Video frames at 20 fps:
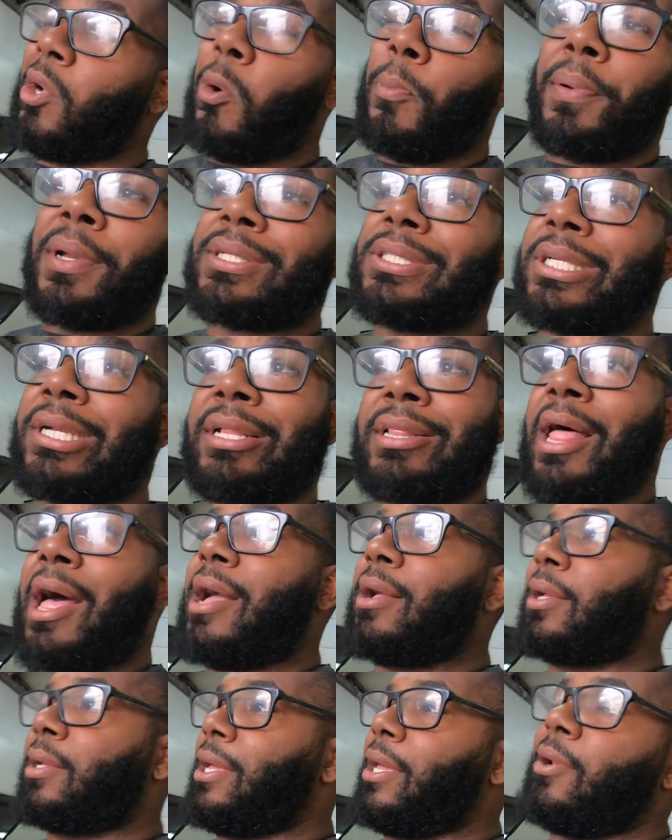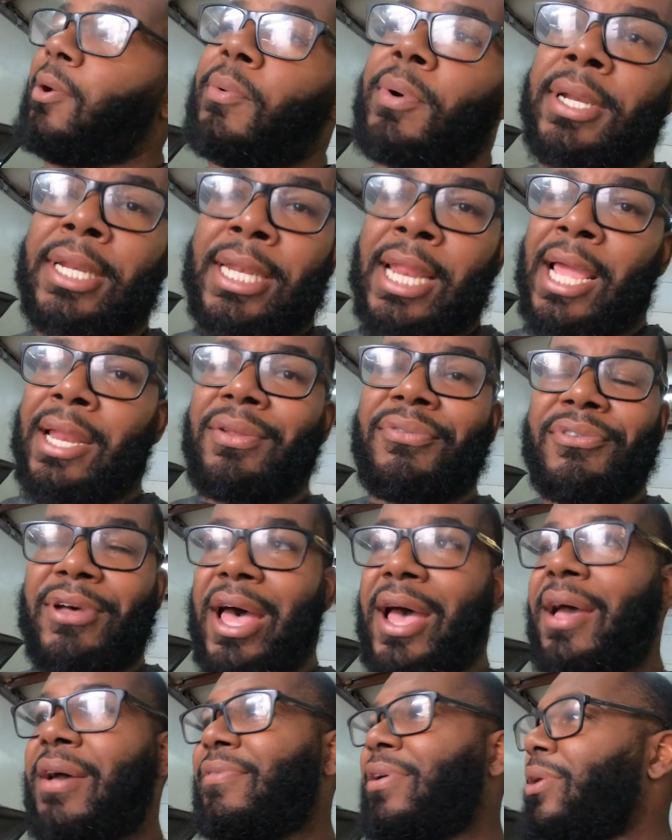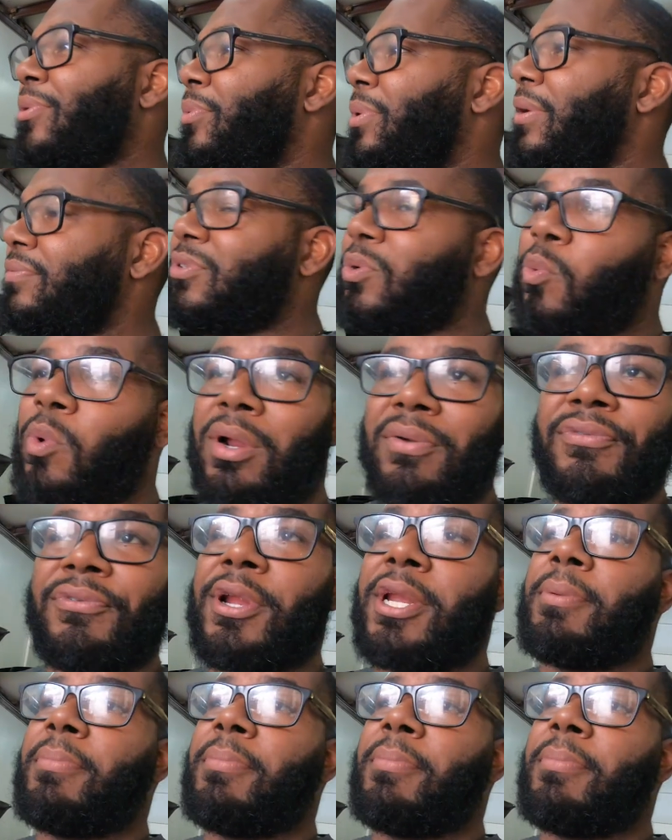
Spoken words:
to go punch a clock. I don't want a 9 to 5. I don't want to have to work for